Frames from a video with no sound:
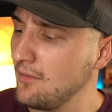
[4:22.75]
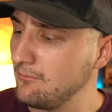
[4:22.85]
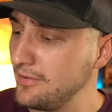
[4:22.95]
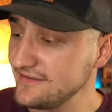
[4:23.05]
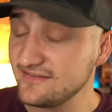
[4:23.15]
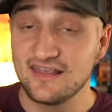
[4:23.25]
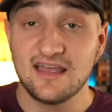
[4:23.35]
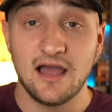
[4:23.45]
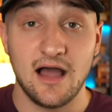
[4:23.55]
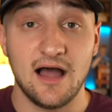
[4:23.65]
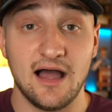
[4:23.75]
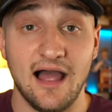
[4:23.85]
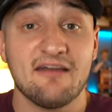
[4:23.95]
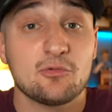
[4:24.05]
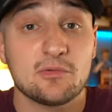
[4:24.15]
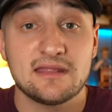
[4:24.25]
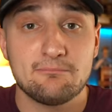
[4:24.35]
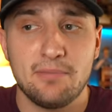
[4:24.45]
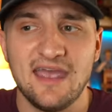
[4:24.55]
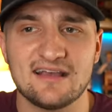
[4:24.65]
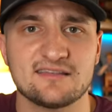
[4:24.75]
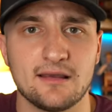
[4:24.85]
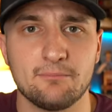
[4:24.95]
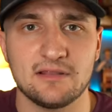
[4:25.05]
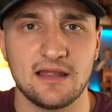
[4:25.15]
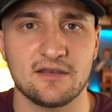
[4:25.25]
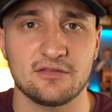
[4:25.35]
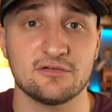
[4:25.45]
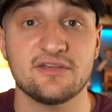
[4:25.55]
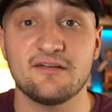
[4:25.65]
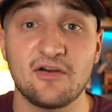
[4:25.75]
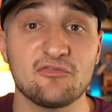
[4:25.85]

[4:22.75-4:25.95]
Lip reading: but I haven't really picked up a lot of their stuff.